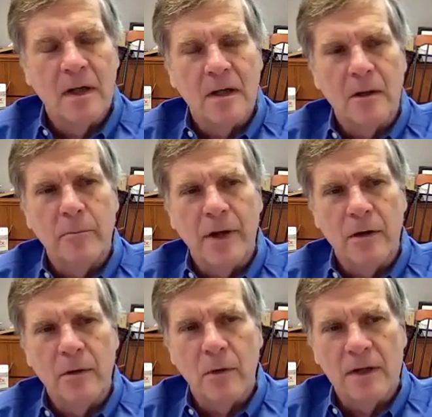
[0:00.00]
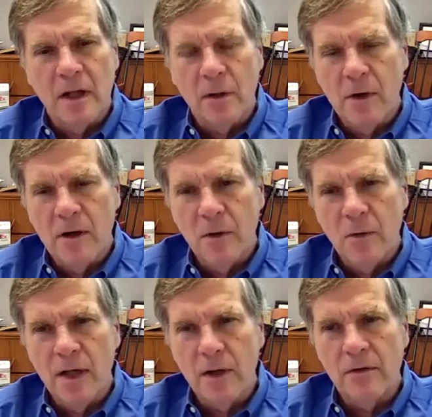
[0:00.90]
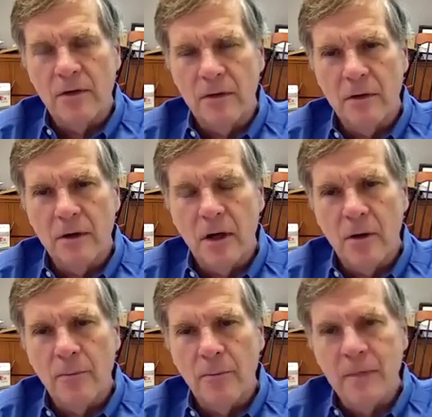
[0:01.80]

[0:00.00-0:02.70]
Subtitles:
compared to what they were a week or two ago.